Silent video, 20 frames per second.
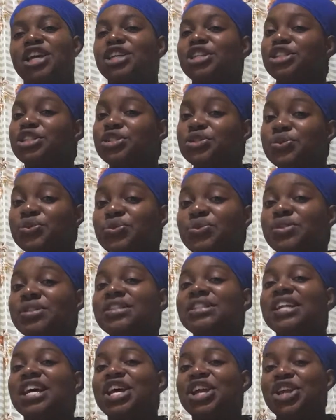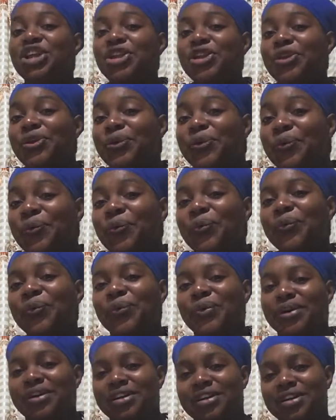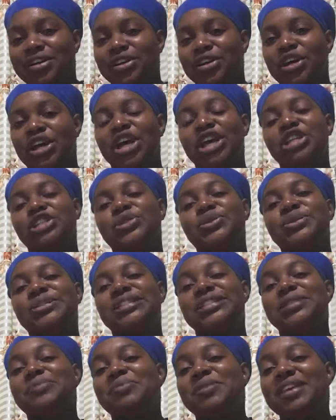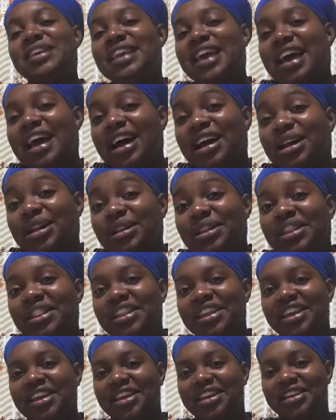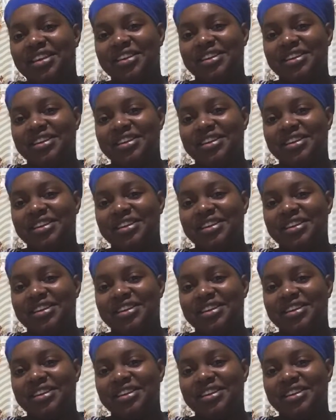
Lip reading: Choose you. Choose to be healthy.